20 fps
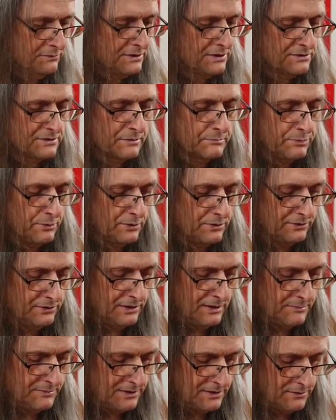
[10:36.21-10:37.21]
Since they're
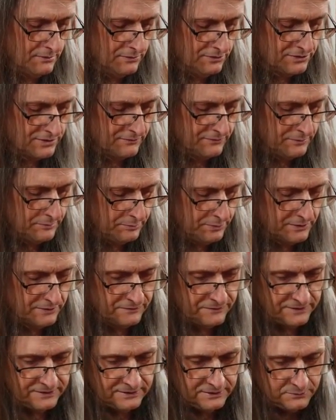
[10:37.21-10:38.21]
prototype, they don't shuffle
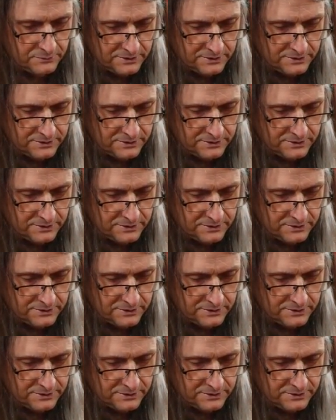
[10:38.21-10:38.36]
perfectly